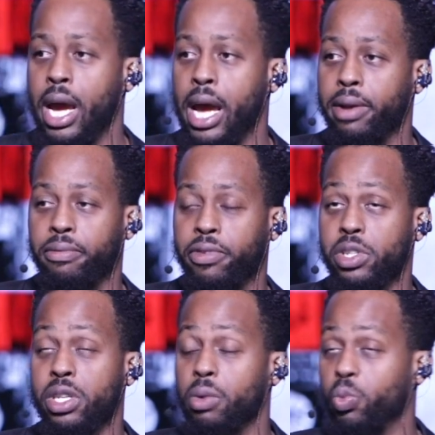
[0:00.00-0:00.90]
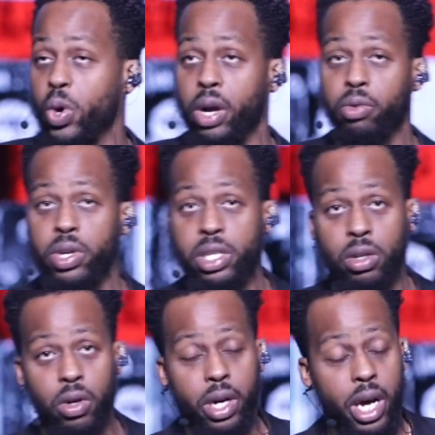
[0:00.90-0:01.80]
And for some weird
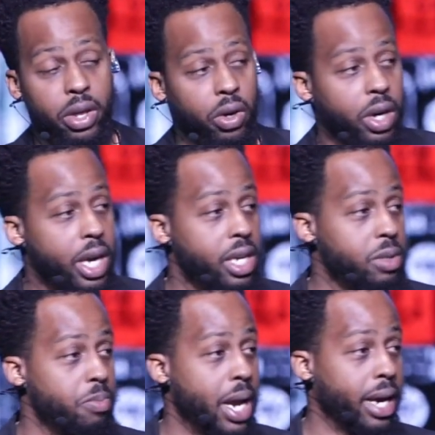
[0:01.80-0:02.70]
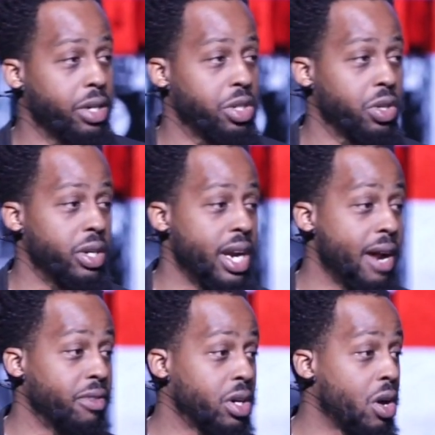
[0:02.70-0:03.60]
reason or another, his manager
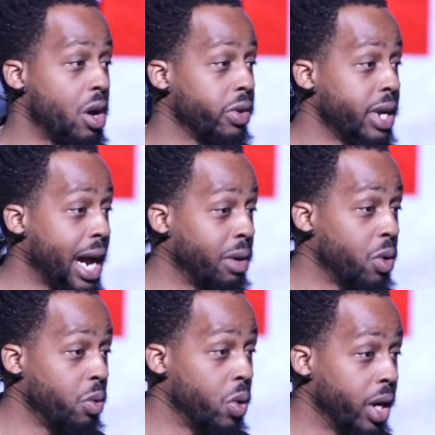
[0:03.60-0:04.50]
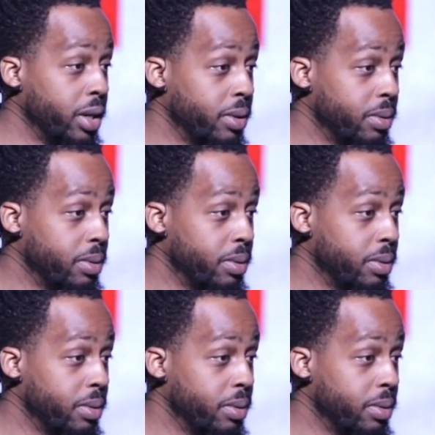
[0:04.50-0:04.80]
never called 911.